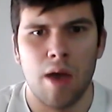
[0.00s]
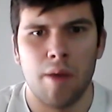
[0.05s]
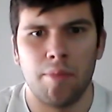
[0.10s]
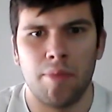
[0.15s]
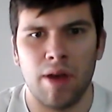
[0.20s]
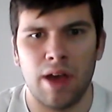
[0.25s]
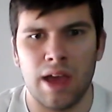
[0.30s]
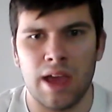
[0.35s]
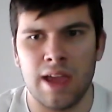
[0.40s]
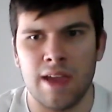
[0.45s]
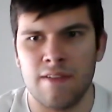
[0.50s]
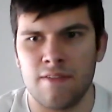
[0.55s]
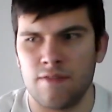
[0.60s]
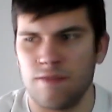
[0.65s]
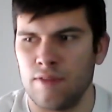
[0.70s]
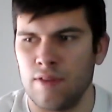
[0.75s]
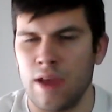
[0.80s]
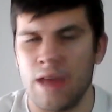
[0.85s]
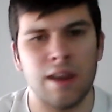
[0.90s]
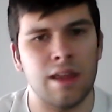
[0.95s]
But
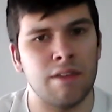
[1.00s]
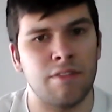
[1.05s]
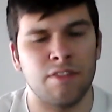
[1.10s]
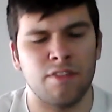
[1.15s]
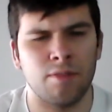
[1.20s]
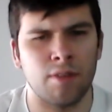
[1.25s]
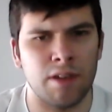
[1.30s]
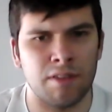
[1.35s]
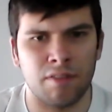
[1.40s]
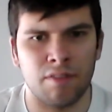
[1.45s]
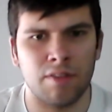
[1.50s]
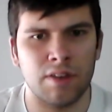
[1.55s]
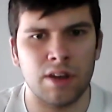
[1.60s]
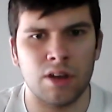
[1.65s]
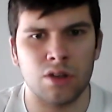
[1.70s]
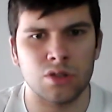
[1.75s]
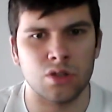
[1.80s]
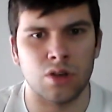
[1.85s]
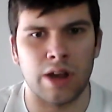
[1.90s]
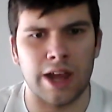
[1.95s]
if a video is on